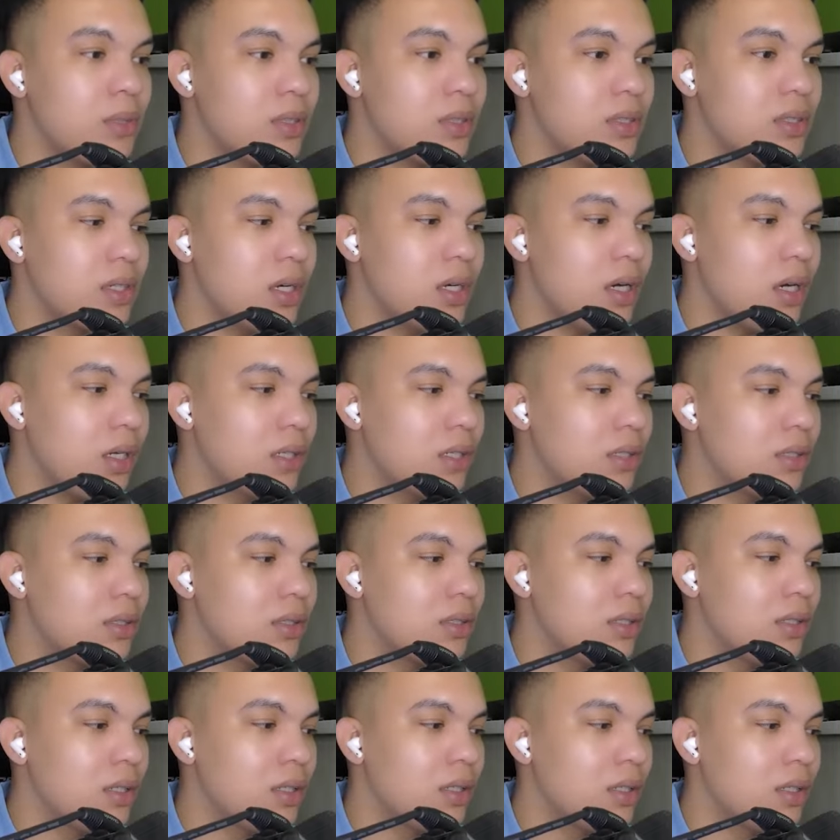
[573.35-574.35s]
of these
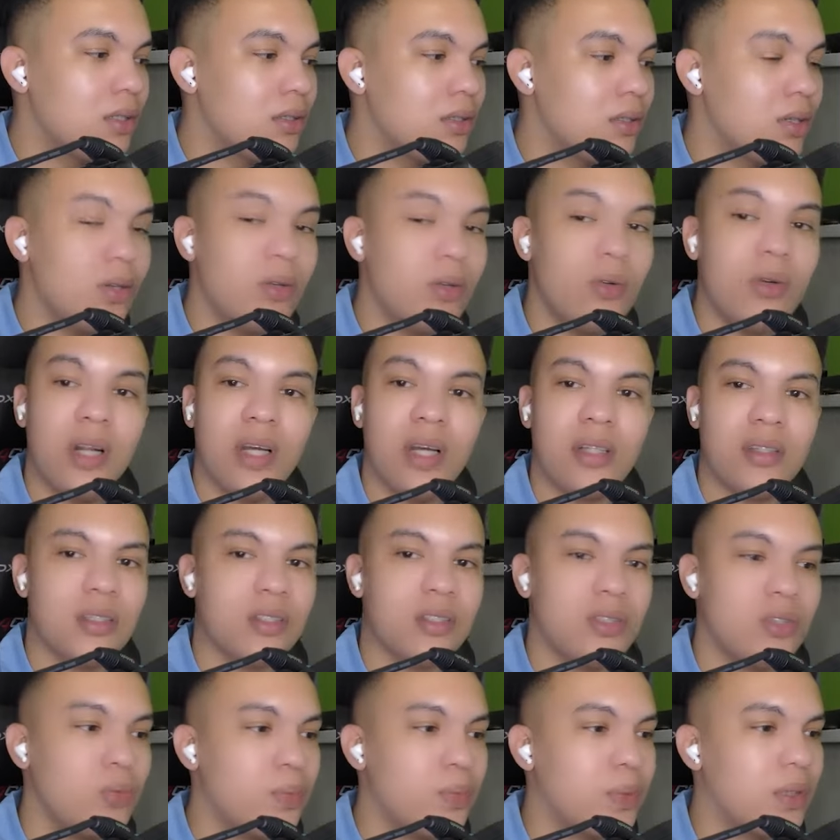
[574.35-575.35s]
cars don't look like they're
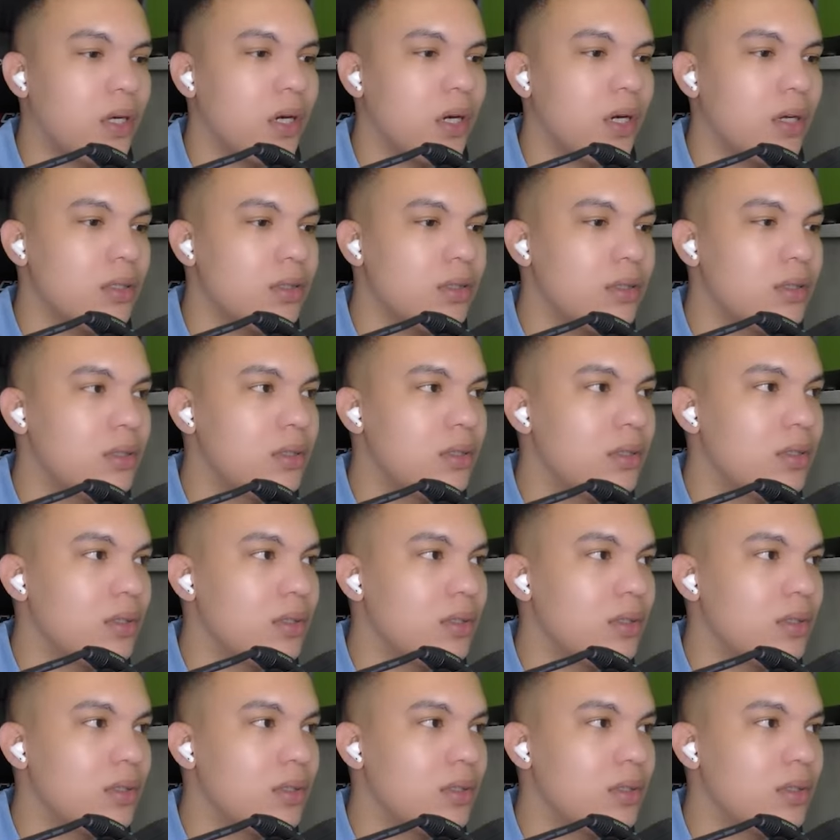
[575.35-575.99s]
supercars,